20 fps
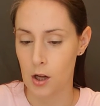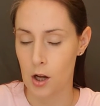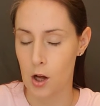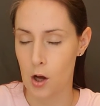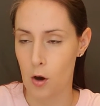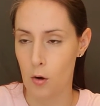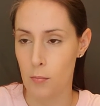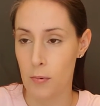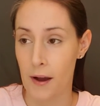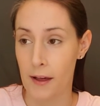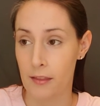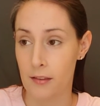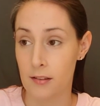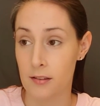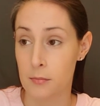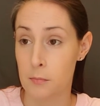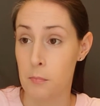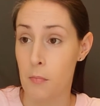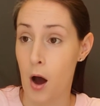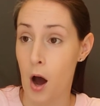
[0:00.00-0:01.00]
go by
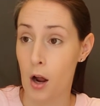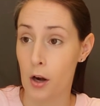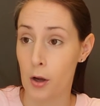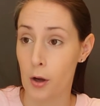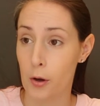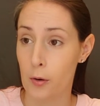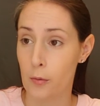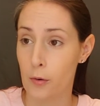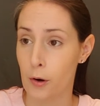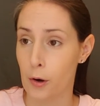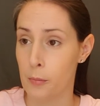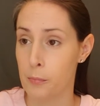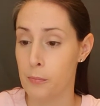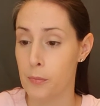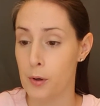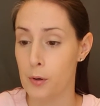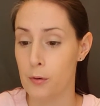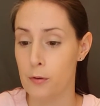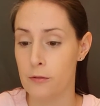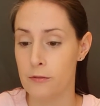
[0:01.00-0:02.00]
this motto or
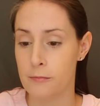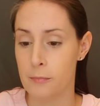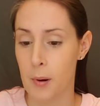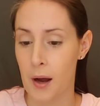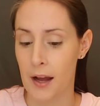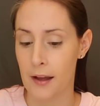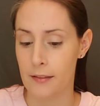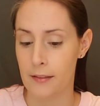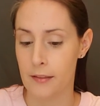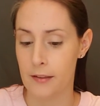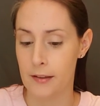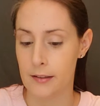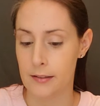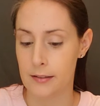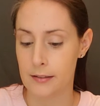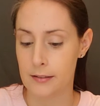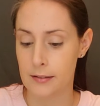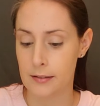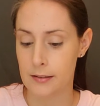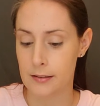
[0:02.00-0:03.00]
move by
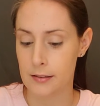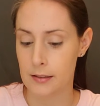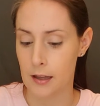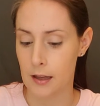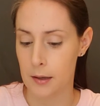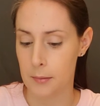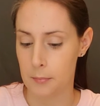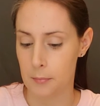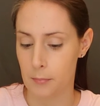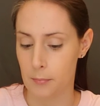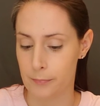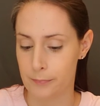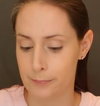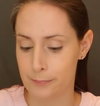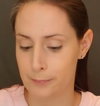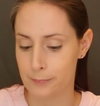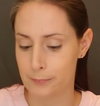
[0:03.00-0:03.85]
this um,